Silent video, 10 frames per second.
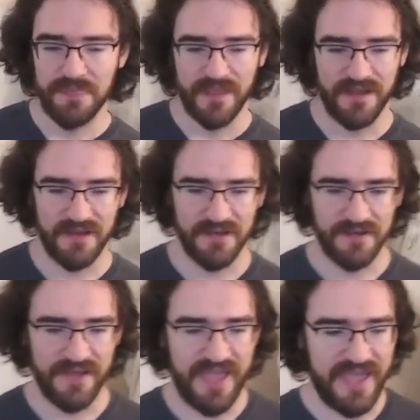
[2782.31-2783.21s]

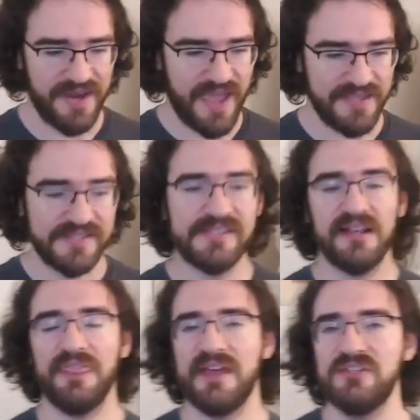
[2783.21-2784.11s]
and I sell
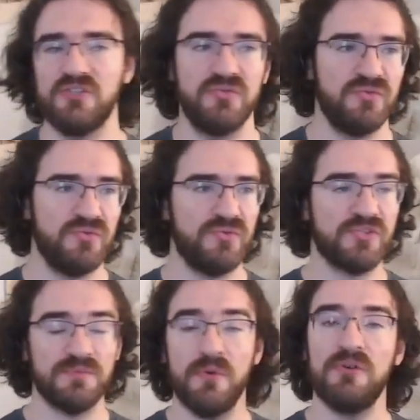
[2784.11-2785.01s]
that to
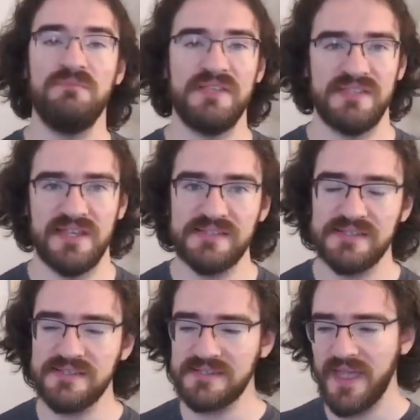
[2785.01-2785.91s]
small
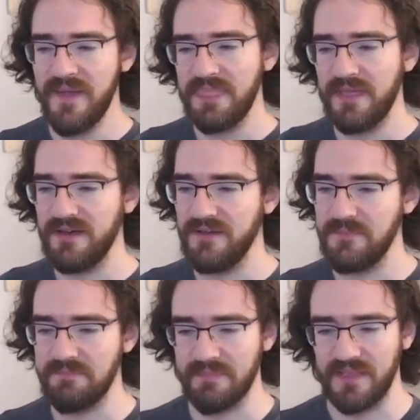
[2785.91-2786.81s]
businesses,
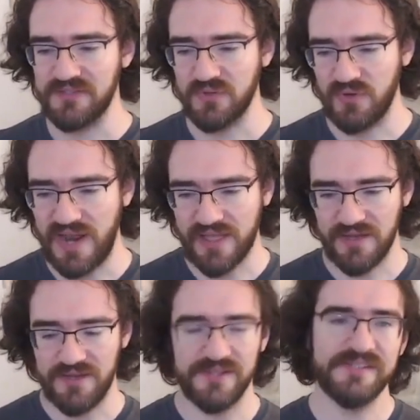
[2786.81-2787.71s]
so like
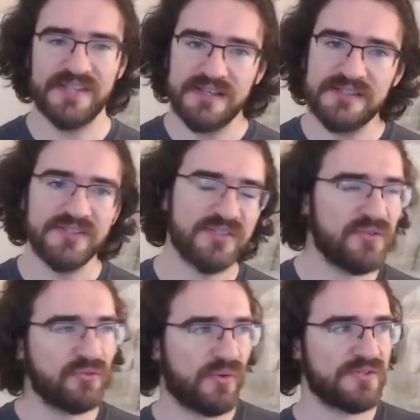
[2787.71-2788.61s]
a SaaS,
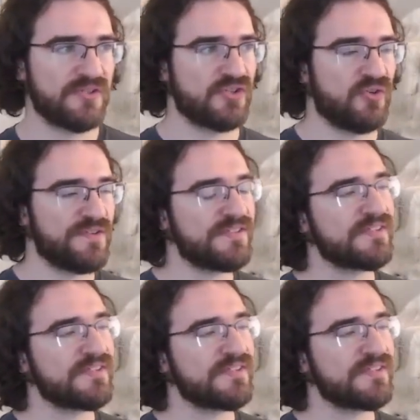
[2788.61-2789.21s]
software as a service.